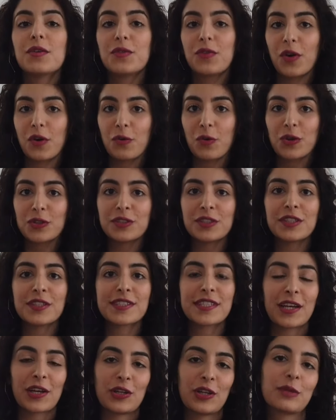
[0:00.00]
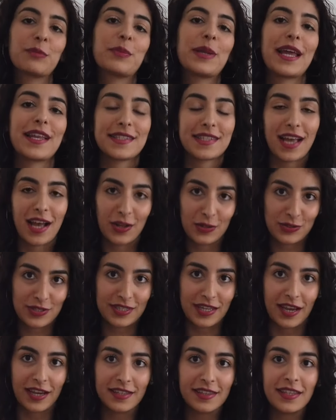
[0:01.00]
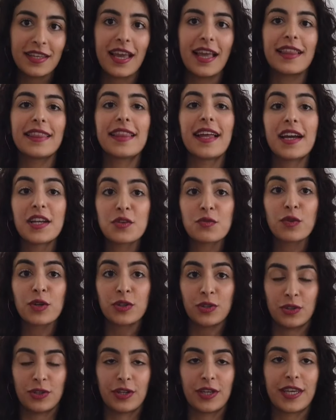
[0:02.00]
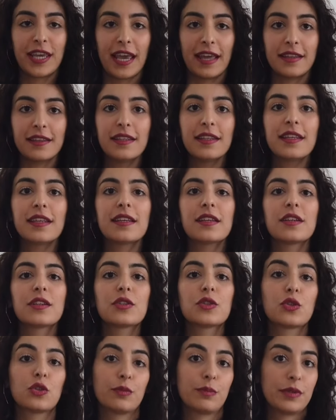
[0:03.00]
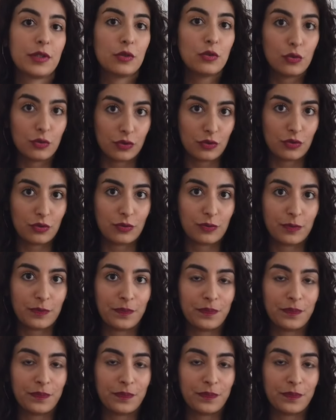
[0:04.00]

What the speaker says: For watering succulent plants outside, a large watering can should be used.